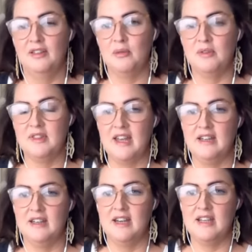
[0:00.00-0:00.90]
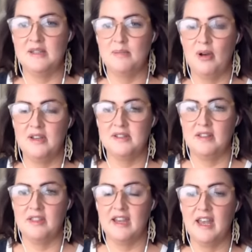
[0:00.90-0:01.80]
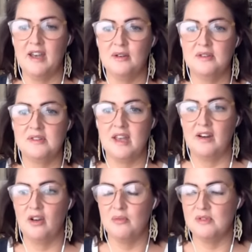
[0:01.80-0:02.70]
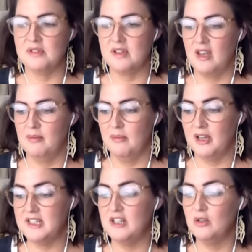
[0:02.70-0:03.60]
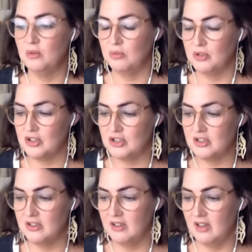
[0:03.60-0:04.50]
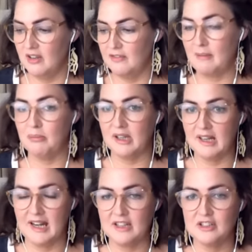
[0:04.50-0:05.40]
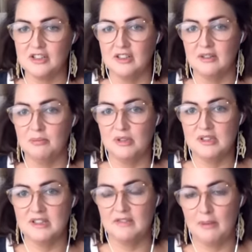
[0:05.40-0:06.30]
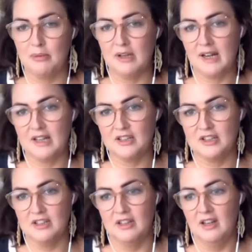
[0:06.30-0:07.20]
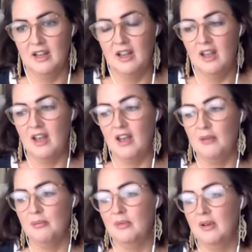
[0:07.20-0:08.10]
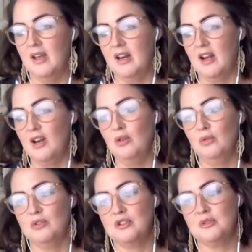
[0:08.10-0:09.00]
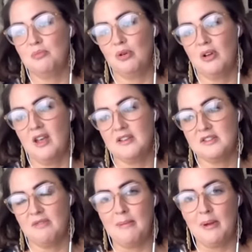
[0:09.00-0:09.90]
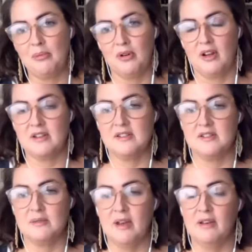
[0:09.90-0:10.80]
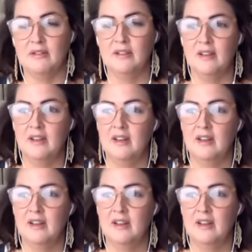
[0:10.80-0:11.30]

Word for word: that would then inspire something else and i was um, i did launch a fabric collection printed fabric collection um, and i launched pro uh, ceramic products as well